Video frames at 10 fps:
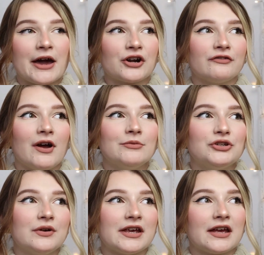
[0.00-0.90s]
matter if I'm
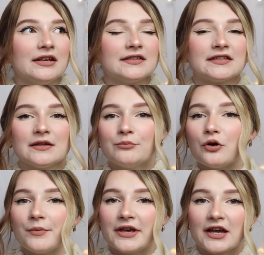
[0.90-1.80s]
doing a
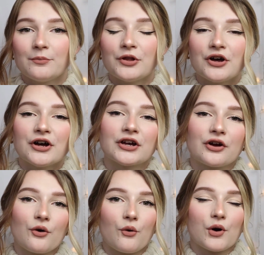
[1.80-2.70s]
simple makeup
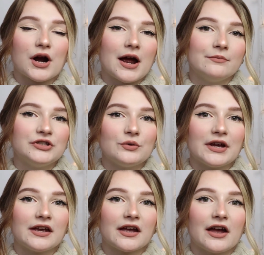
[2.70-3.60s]
look or I'm
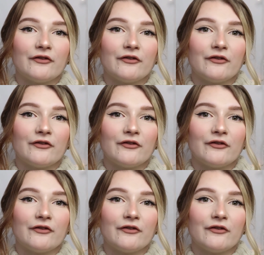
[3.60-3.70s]
doing